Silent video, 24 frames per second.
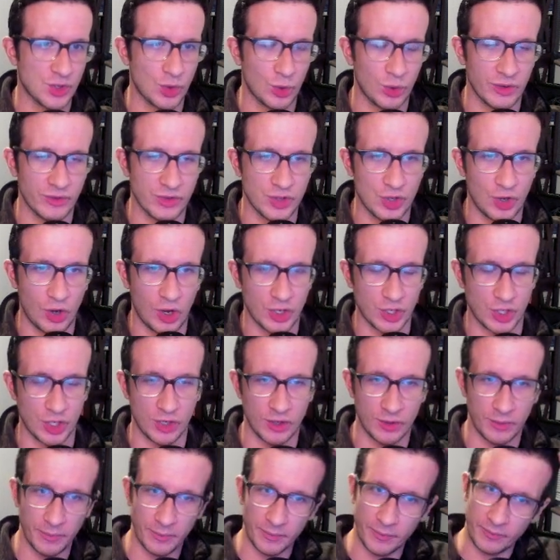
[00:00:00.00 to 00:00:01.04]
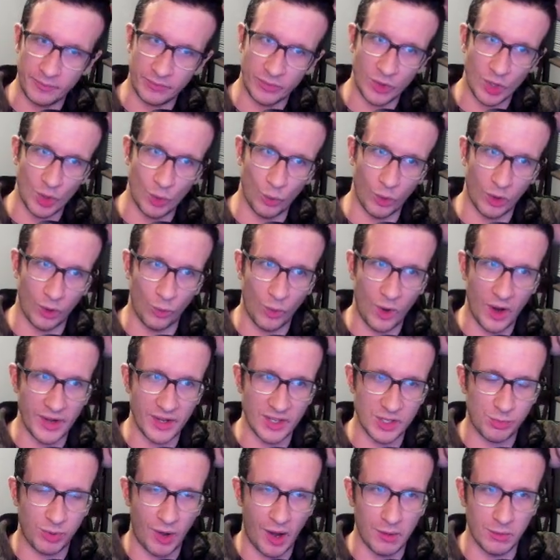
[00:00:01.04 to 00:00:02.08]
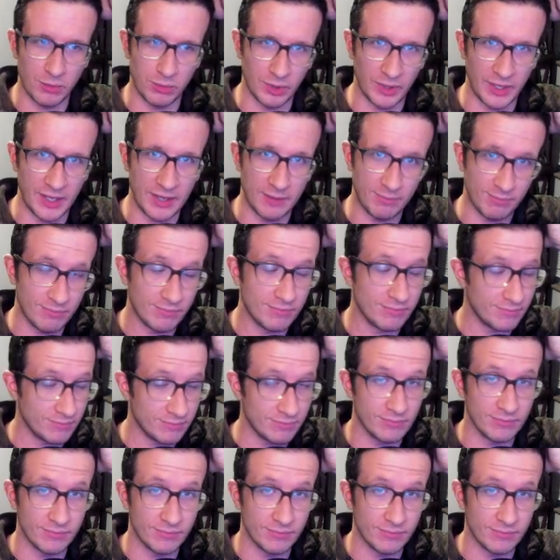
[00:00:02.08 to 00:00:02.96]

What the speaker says: sort of structure where white is probably